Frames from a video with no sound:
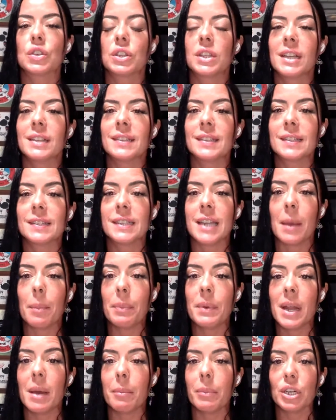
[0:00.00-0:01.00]
So then,
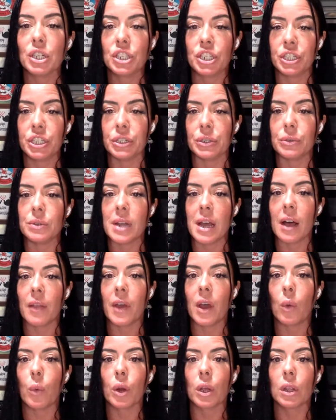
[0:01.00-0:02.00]
step number 2,
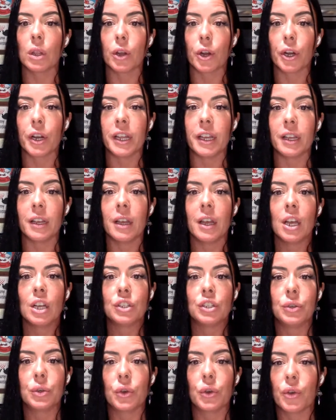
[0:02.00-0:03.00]
now that we're learning
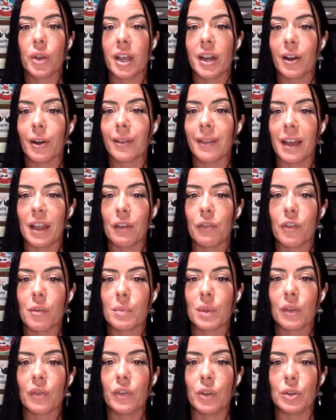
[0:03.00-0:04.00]
to create our life
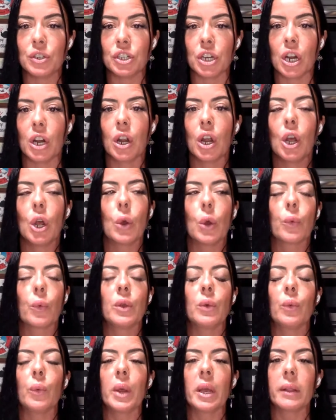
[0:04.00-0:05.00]
from the future,
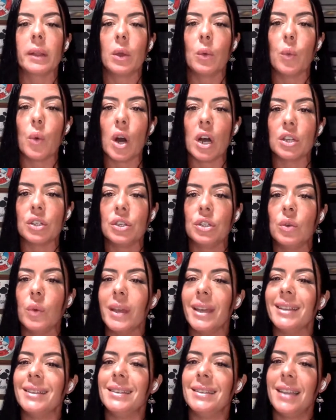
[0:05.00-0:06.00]
we really want
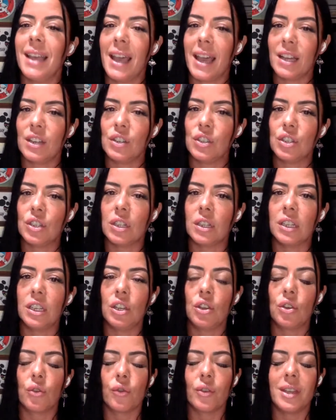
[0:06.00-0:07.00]
to
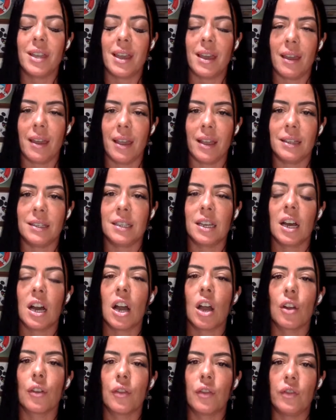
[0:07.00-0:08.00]
intentionally create
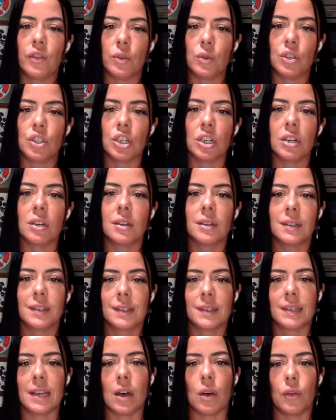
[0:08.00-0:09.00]
our future
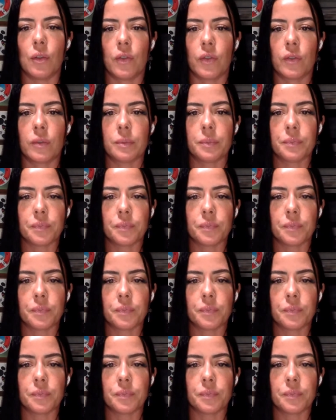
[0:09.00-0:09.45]
self.